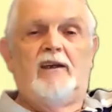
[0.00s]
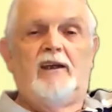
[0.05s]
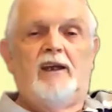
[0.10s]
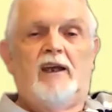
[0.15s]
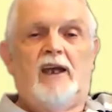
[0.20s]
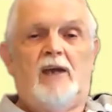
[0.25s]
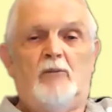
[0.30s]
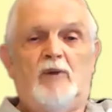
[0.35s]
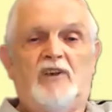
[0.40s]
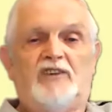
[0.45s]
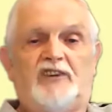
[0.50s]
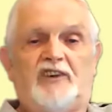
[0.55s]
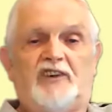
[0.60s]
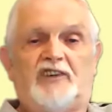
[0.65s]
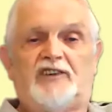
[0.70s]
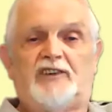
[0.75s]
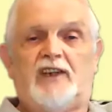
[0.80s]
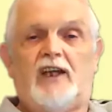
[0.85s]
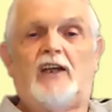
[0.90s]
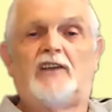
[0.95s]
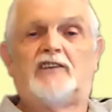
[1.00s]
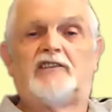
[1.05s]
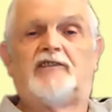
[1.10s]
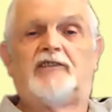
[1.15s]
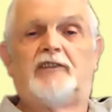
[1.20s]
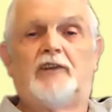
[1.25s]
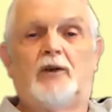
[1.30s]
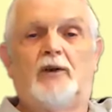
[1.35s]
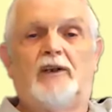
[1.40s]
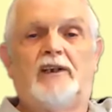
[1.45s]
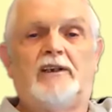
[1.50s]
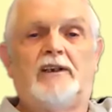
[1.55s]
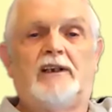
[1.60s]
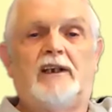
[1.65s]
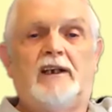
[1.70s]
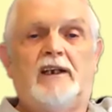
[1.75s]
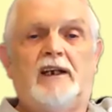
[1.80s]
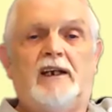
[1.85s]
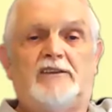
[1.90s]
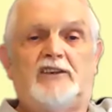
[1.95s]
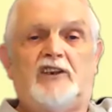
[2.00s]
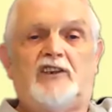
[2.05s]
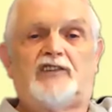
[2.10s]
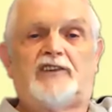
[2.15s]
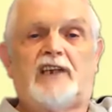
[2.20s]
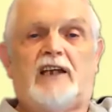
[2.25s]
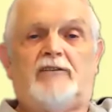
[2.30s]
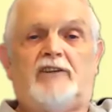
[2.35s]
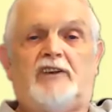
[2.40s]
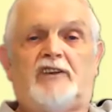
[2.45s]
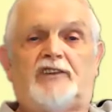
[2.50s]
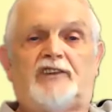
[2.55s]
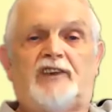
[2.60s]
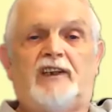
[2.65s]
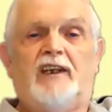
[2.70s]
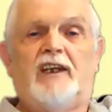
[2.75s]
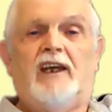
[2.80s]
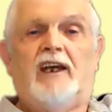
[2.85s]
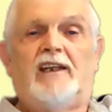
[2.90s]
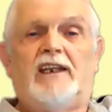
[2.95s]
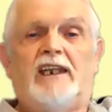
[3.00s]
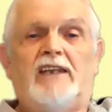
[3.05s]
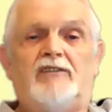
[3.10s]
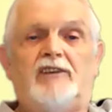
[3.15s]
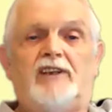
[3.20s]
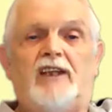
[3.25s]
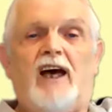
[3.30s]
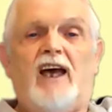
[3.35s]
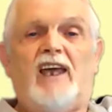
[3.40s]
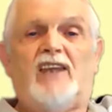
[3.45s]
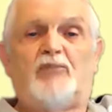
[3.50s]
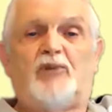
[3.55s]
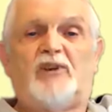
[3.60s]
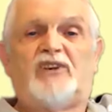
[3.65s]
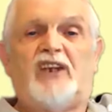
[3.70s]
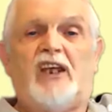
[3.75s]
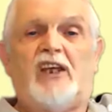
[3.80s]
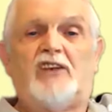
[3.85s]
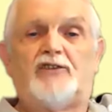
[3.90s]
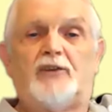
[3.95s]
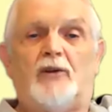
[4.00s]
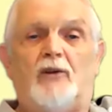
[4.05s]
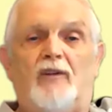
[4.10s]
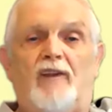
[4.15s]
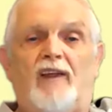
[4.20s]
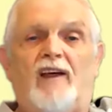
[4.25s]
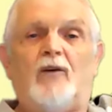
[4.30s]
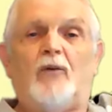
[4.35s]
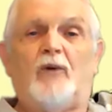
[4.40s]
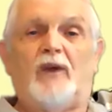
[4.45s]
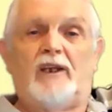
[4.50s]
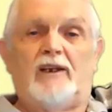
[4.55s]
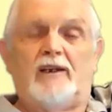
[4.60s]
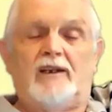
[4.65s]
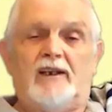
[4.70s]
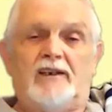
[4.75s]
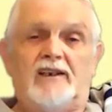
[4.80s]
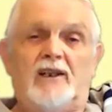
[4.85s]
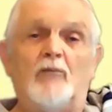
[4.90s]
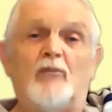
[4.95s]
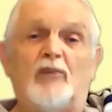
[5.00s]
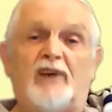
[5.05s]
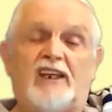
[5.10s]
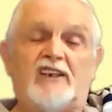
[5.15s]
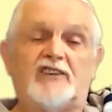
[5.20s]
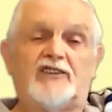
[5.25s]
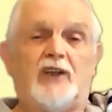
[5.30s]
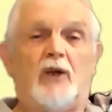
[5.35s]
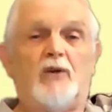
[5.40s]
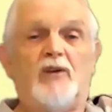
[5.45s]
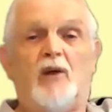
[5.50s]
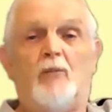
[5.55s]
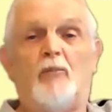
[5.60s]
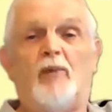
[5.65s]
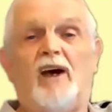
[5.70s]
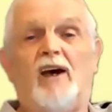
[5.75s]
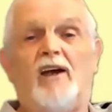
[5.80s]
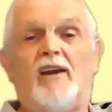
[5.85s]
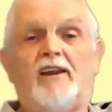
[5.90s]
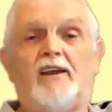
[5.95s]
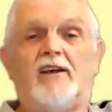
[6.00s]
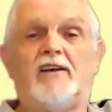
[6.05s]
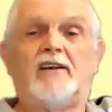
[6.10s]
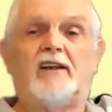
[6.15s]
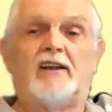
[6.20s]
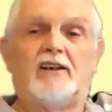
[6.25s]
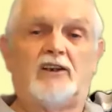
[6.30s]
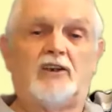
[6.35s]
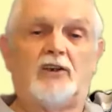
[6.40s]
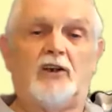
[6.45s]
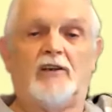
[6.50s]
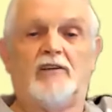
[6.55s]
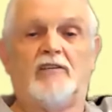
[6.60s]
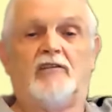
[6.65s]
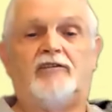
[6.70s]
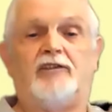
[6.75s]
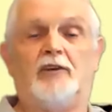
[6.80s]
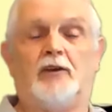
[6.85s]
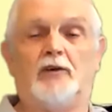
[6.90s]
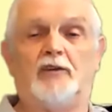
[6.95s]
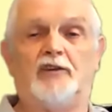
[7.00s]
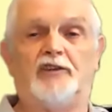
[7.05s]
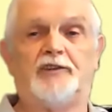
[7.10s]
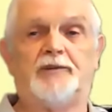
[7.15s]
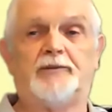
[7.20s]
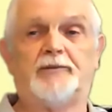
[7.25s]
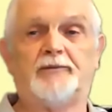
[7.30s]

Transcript: And once it starts flowing, it discovers an even higher potential that way, and it breaks down the barrier and current flows.